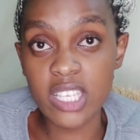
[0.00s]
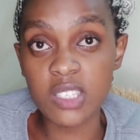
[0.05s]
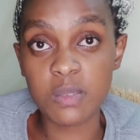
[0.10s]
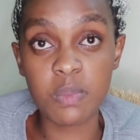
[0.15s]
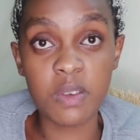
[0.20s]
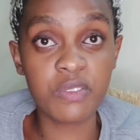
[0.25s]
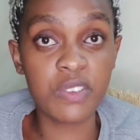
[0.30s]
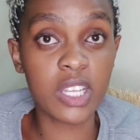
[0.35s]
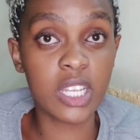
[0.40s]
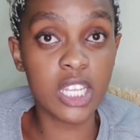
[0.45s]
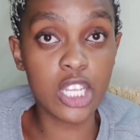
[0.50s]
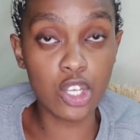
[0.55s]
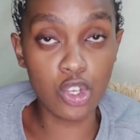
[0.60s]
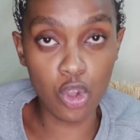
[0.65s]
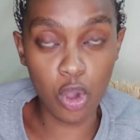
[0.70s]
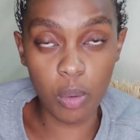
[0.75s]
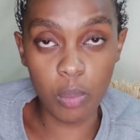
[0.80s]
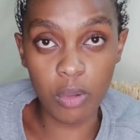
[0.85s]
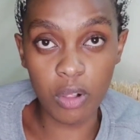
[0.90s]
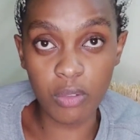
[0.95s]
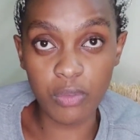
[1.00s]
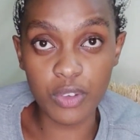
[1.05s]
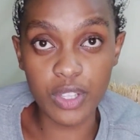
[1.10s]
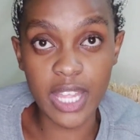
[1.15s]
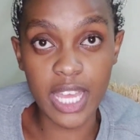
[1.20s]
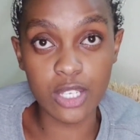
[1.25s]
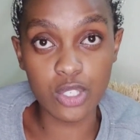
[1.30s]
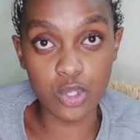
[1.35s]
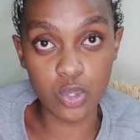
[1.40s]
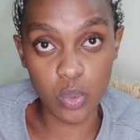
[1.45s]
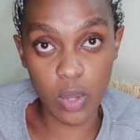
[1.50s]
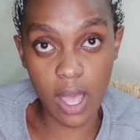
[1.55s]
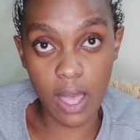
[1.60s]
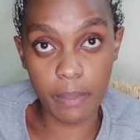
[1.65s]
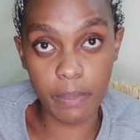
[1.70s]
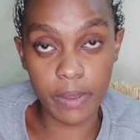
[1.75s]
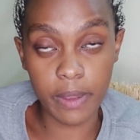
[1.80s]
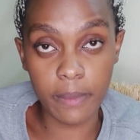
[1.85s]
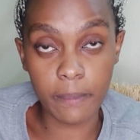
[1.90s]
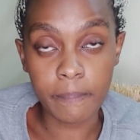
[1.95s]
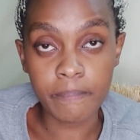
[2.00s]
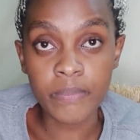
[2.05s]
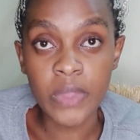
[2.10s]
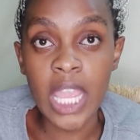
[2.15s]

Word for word: It's perfectly normal for that to happen.